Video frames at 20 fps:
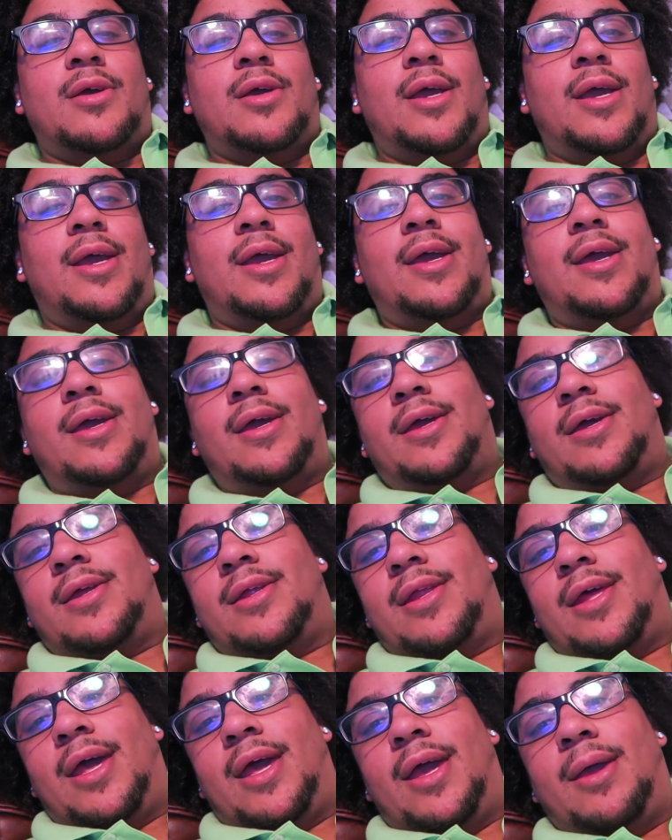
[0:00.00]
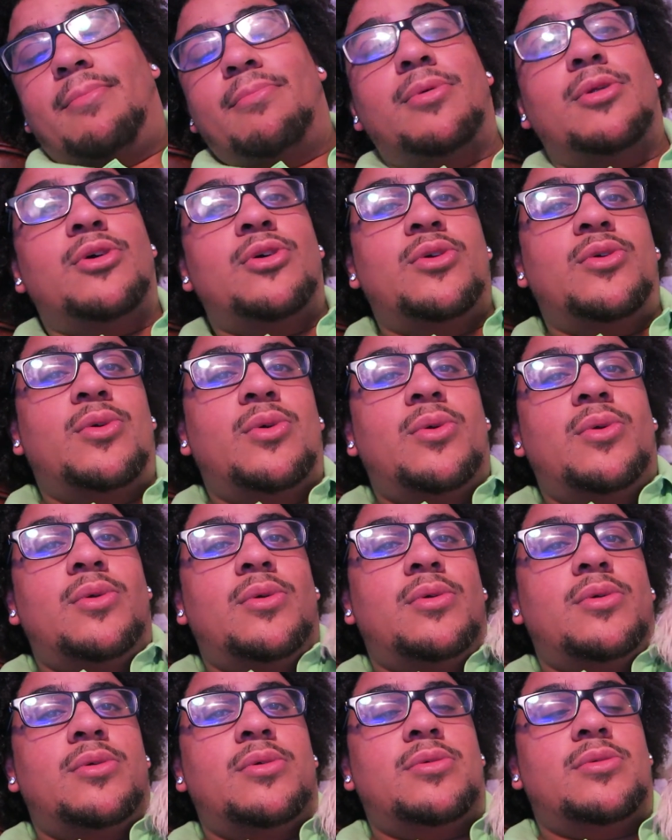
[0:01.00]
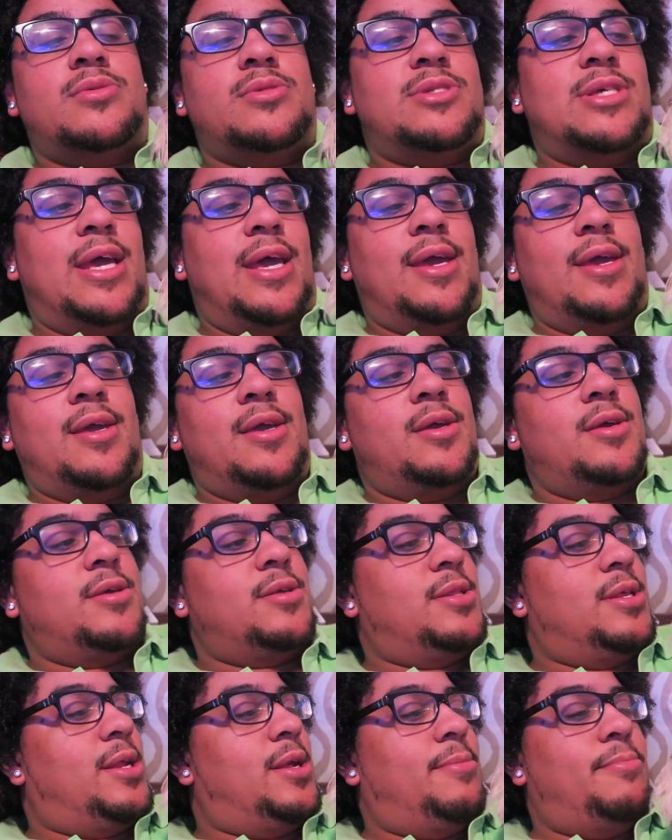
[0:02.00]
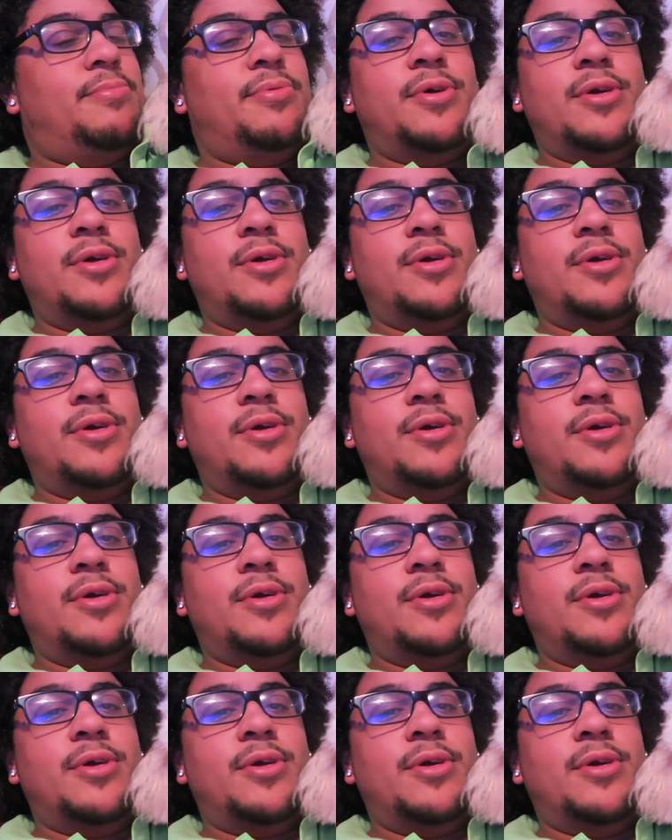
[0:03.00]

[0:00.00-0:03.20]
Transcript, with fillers: and a blue tang that I'm